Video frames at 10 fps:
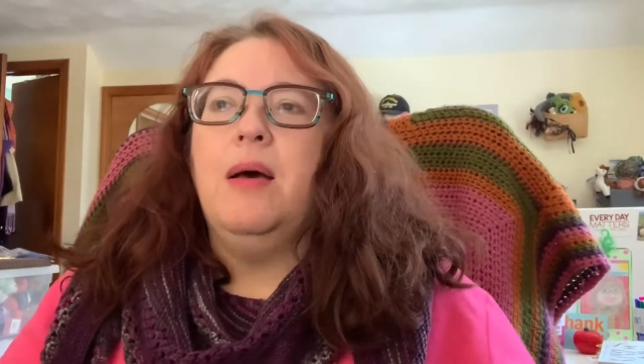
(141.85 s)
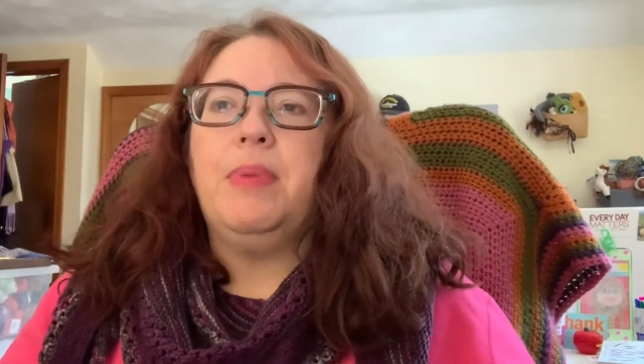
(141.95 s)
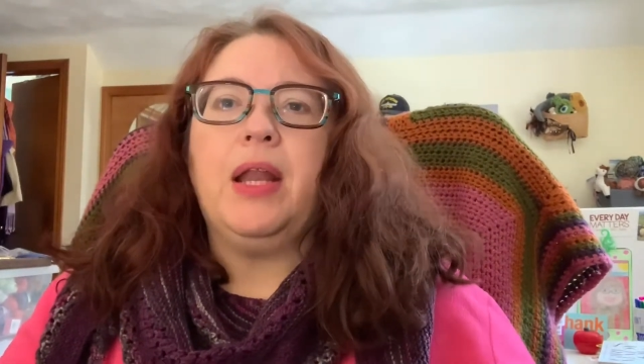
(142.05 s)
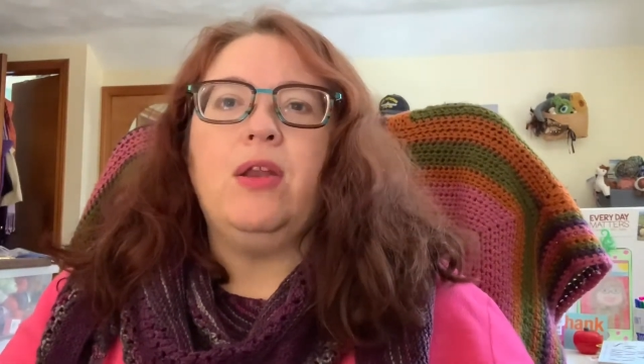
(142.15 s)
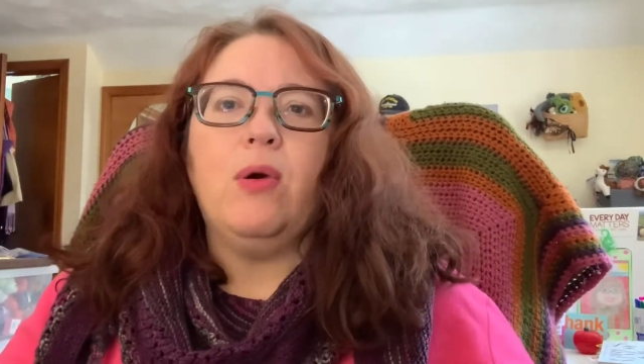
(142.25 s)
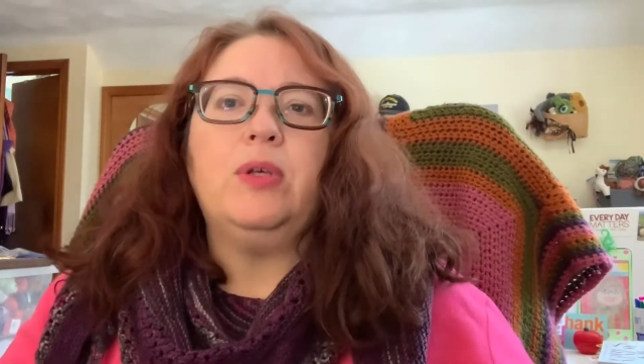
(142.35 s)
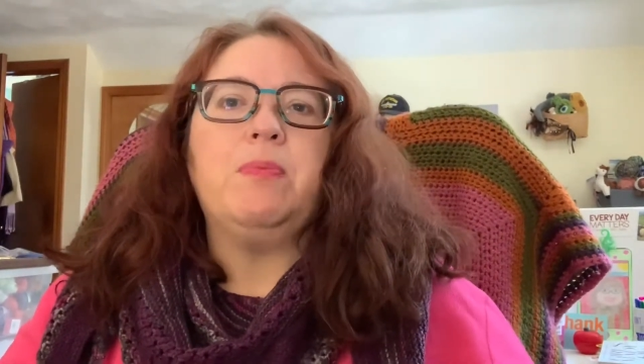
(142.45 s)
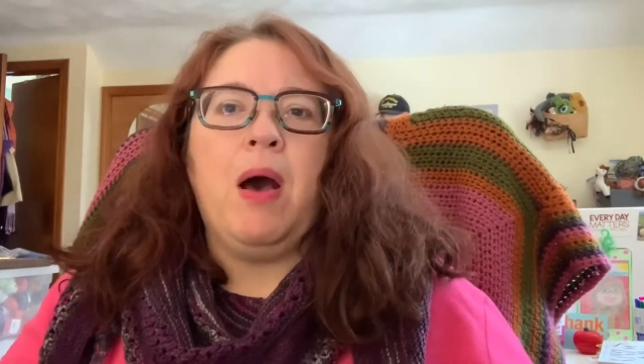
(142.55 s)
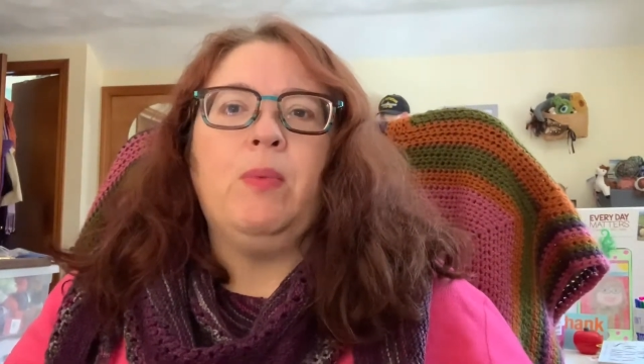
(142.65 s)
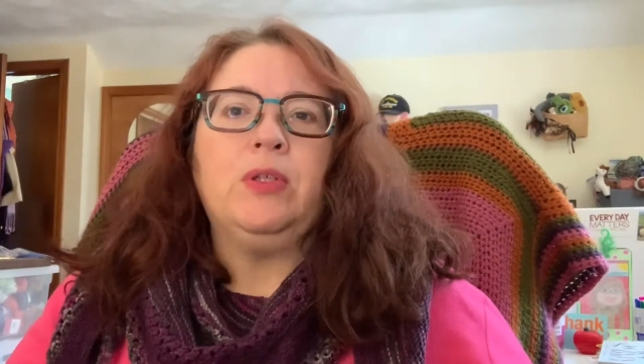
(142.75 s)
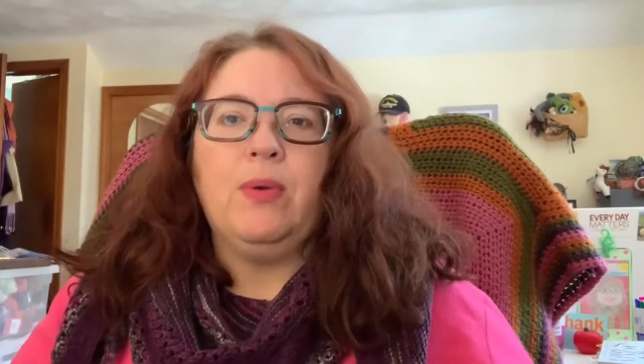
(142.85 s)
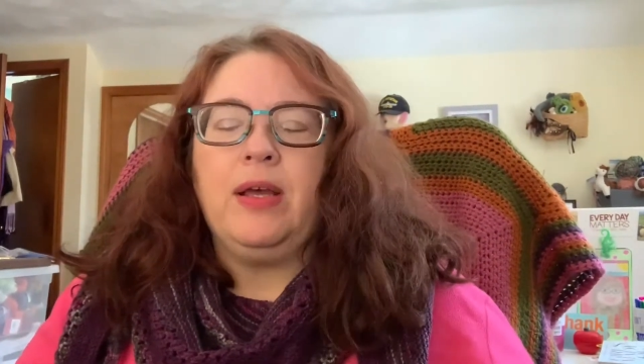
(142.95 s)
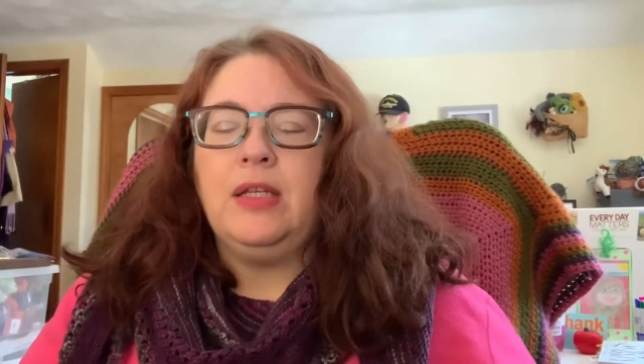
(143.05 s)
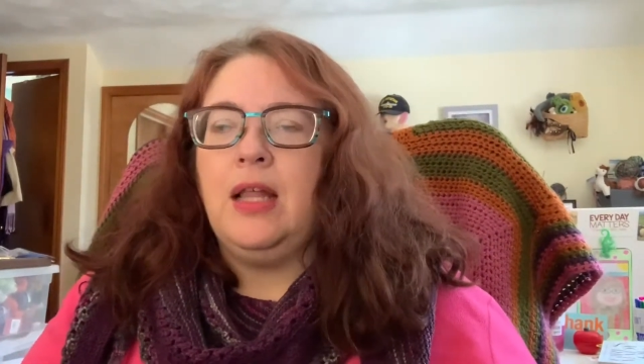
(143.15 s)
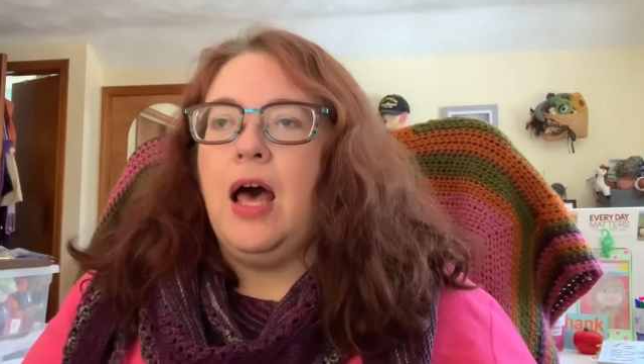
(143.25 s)
but I know his mom was
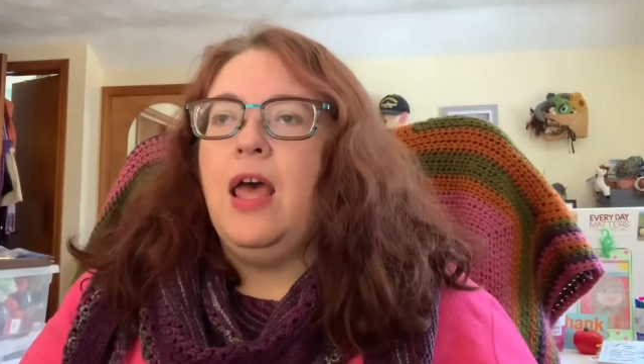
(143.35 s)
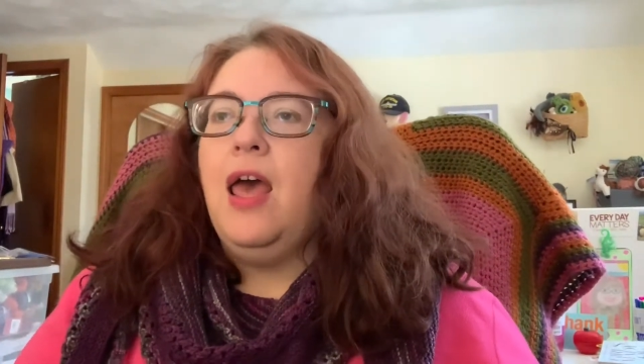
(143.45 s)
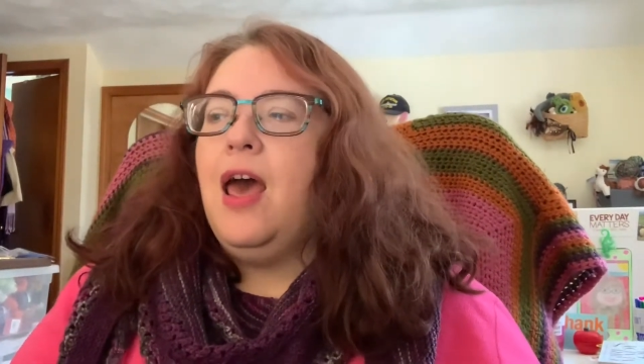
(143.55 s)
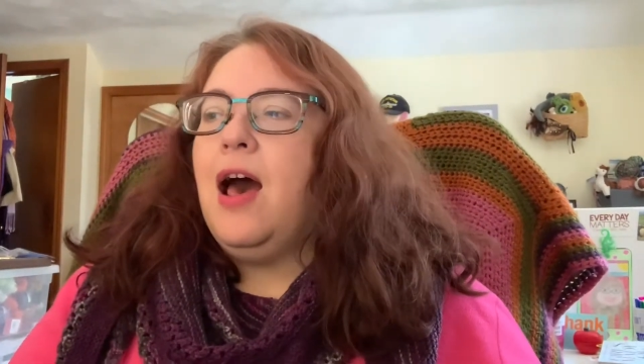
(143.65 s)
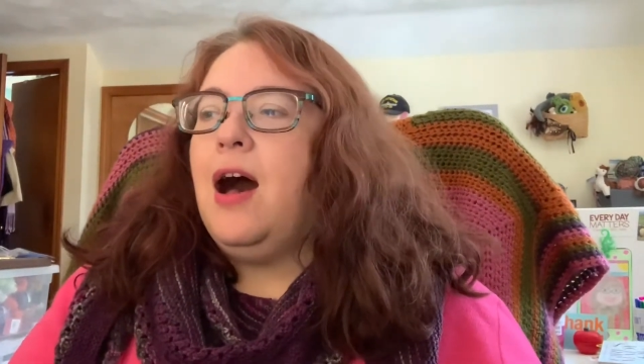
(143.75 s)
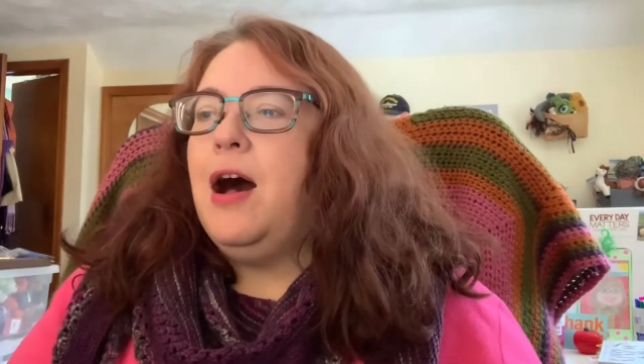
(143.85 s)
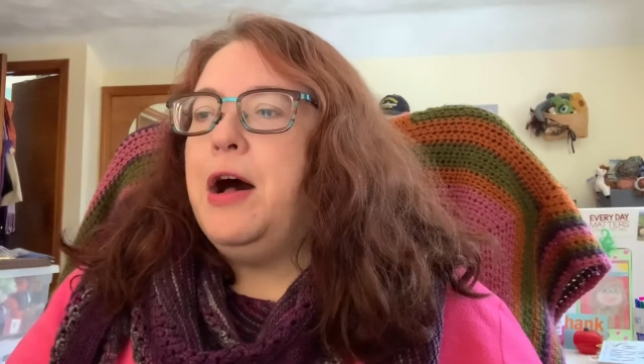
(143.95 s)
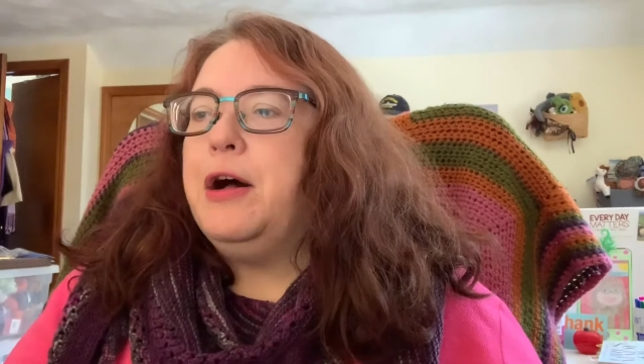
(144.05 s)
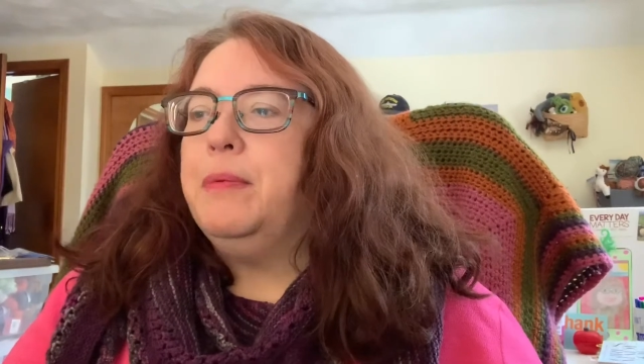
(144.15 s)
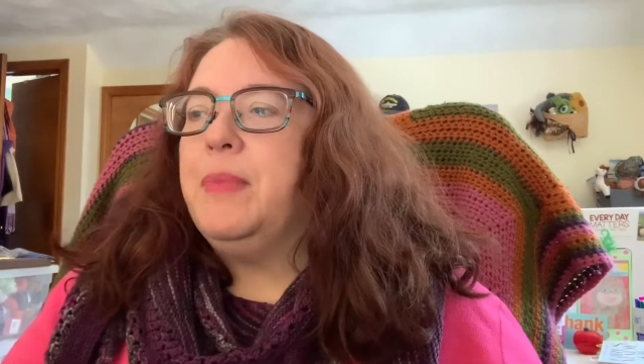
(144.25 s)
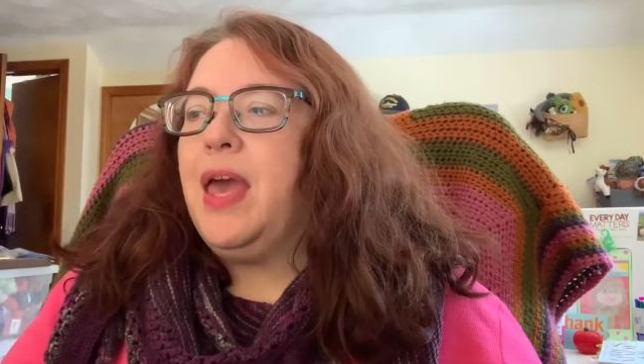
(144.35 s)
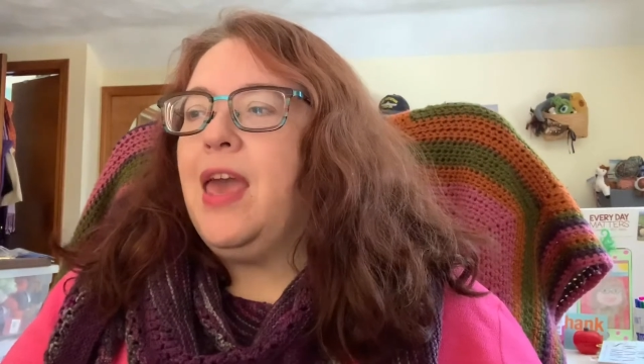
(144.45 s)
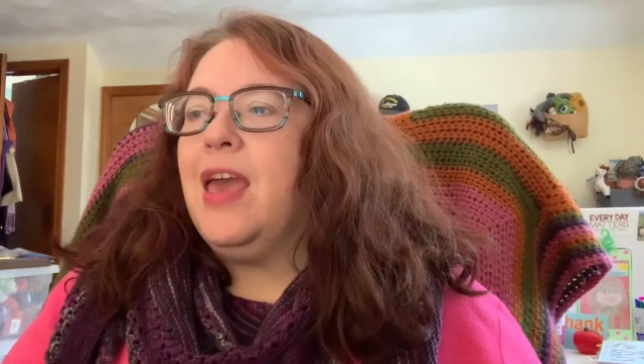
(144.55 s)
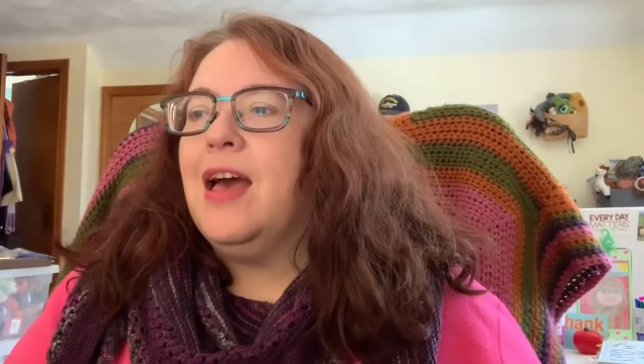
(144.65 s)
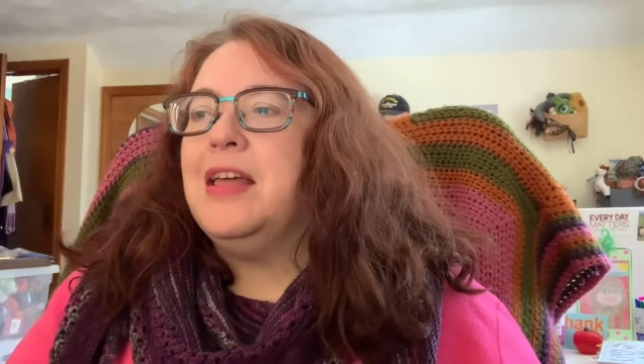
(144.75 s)
around a lot.
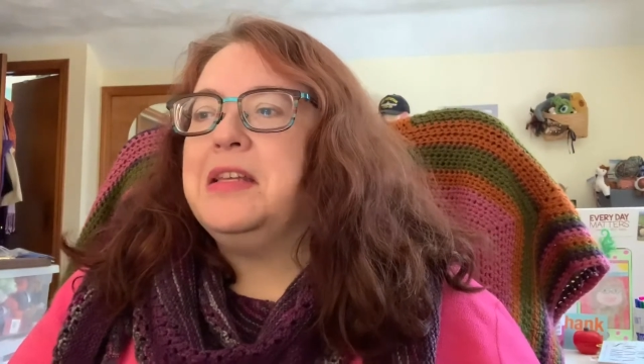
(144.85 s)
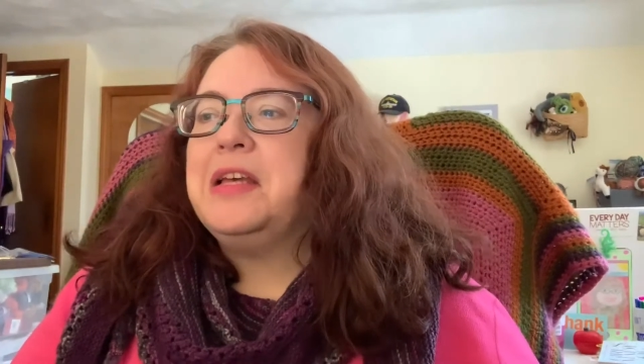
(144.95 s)
And